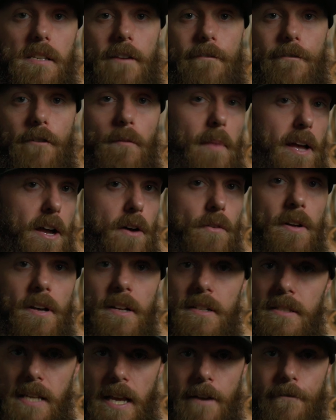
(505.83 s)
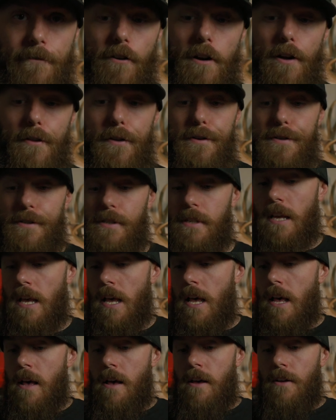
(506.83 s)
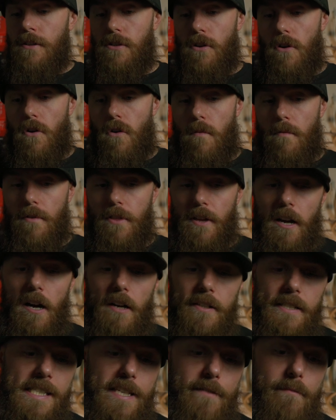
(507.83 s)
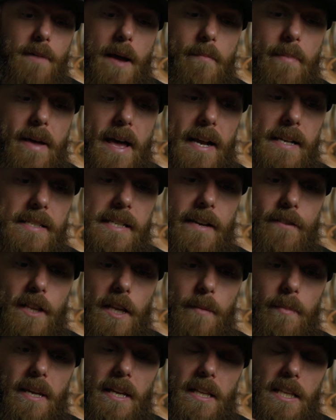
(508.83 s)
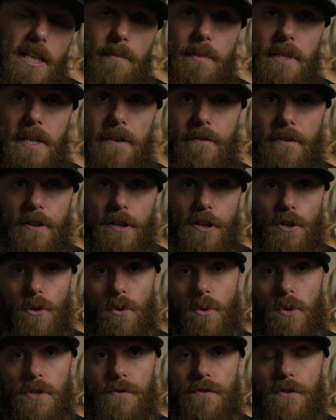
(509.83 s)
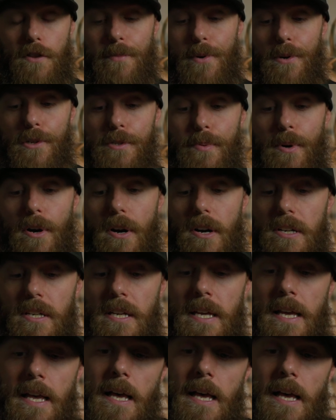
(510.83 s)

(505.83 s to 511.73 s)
I film my own hunts and for others. So the contents of my bag is definitely going to be a little bit different than yours for the most part.